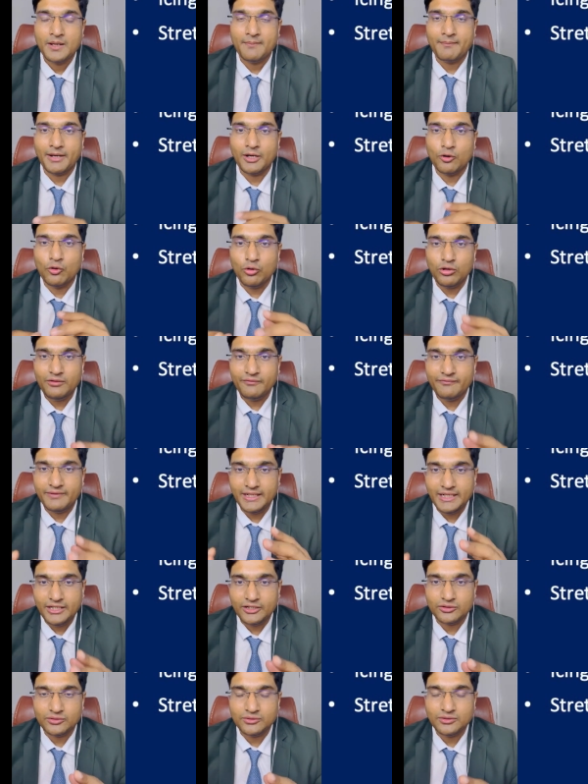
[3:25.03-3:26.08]
My whole
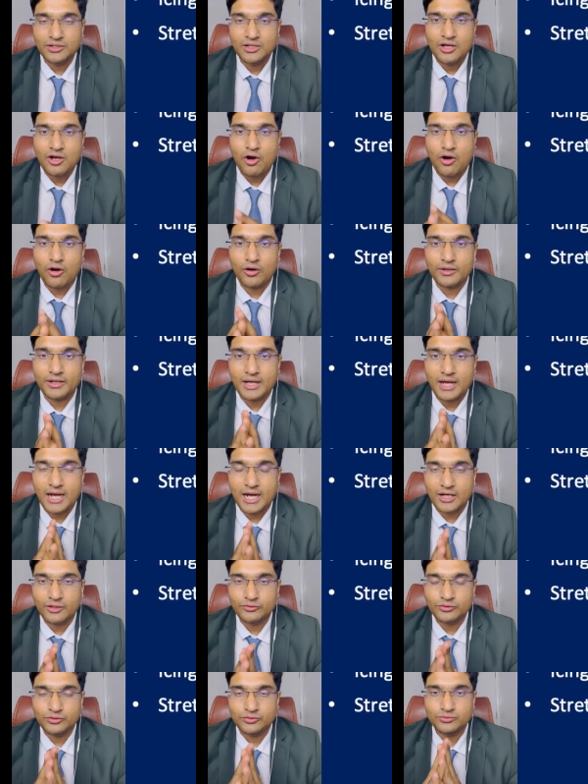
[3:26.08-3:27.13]
video on
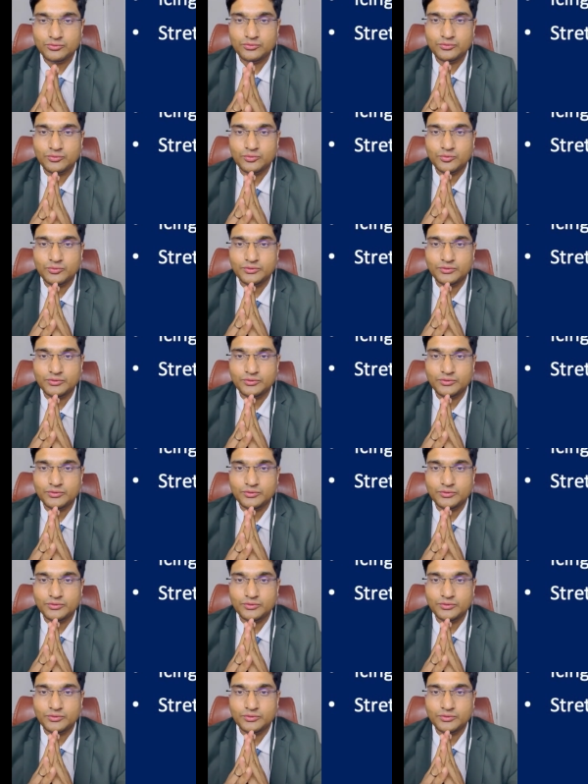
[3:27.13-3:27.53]
how to